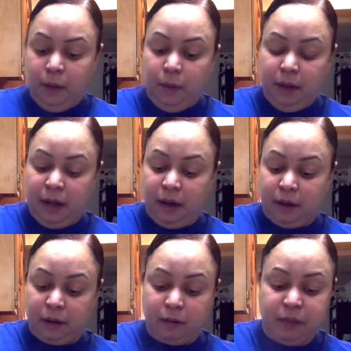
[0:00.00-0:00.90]
we had
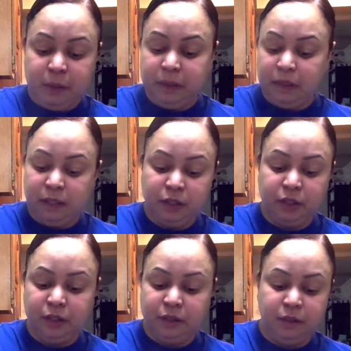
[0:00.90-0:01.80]
our Christmas
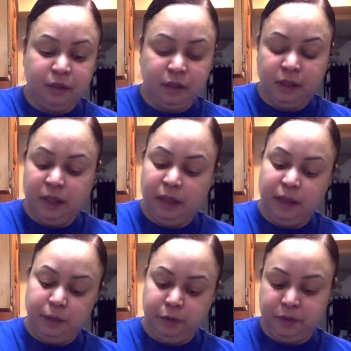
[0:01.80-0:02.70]
luncheon
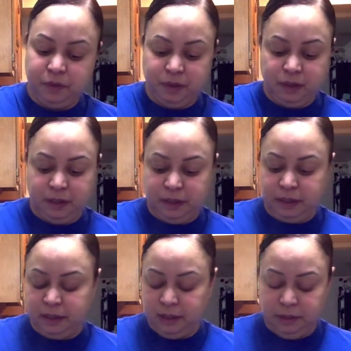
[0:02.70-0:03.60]
today. It was fun. It
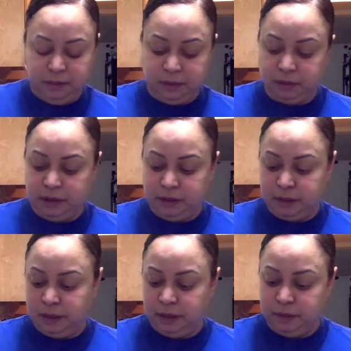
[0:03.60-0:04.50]
was a great
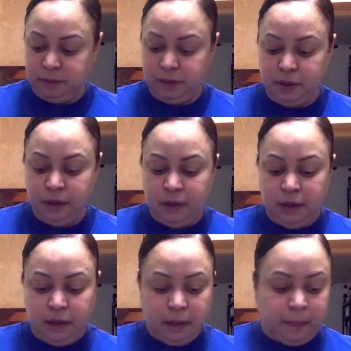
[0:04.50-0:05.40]
time.
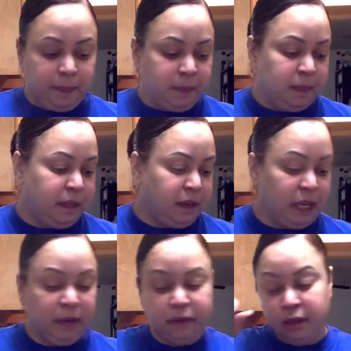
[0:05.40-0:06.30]
Did
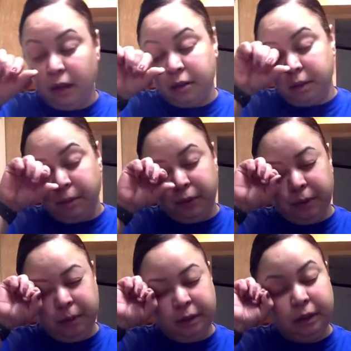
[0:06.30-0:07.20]
have a doctor's
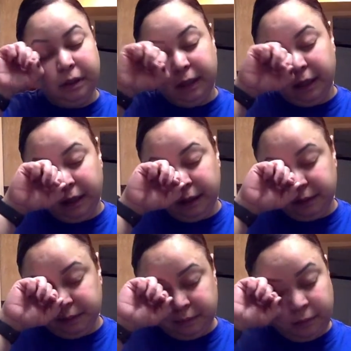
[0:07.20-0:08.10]
appointment today.
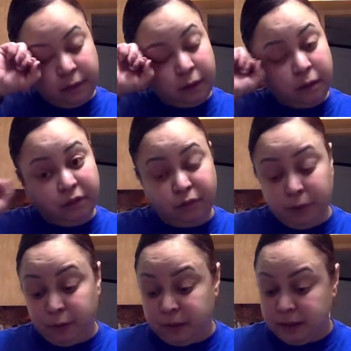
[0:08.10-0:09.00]

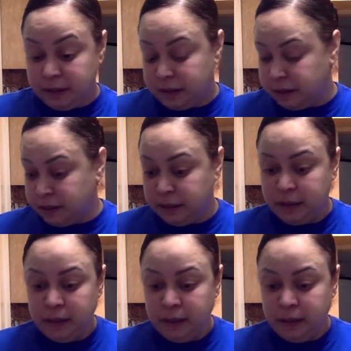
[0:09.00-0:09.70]
My wrist.